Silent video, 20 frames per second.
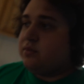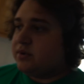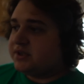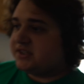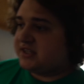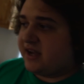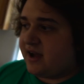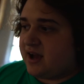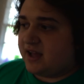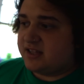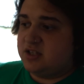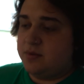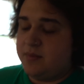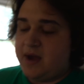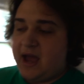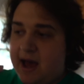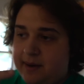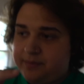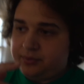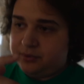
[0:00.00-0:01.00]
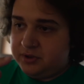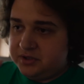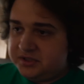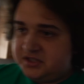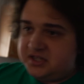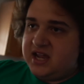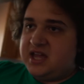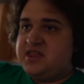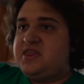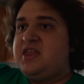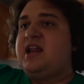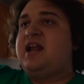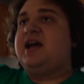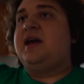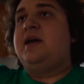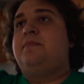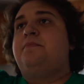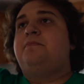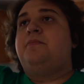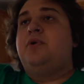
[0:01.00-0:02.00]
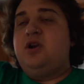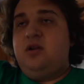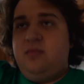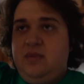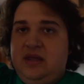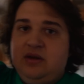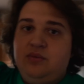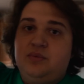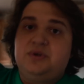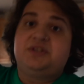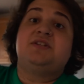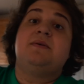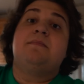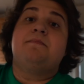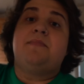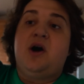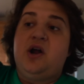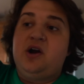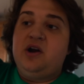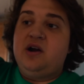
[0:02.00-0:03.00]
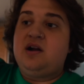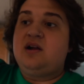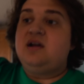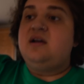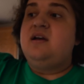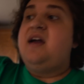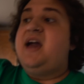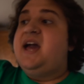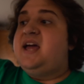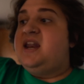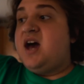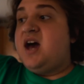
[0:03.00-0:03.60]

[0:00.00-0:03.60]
was I got some apples and then I put them in with some butter and